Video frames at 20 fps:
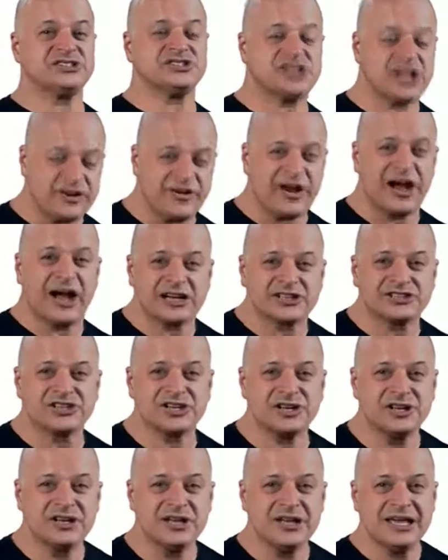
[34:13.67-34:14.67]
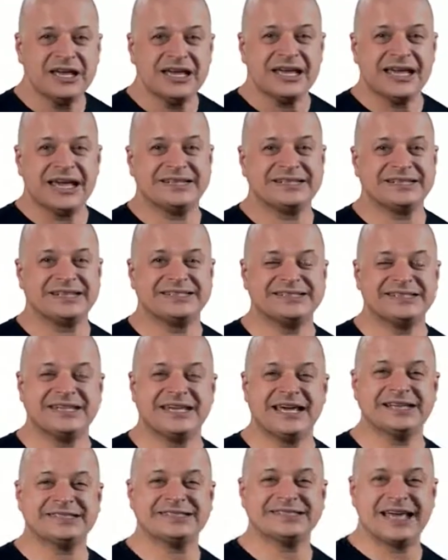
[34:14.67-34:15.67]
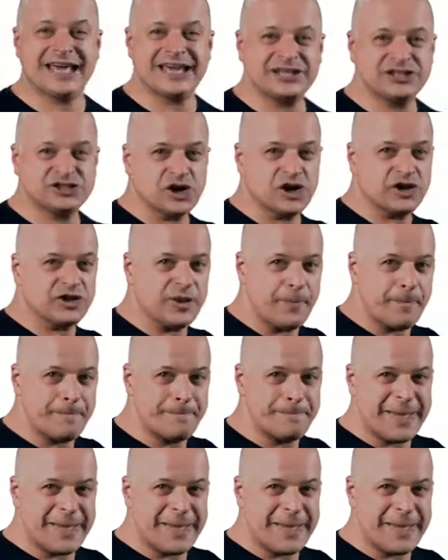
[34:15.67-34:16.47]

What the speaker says: thyroxine and the TSH are the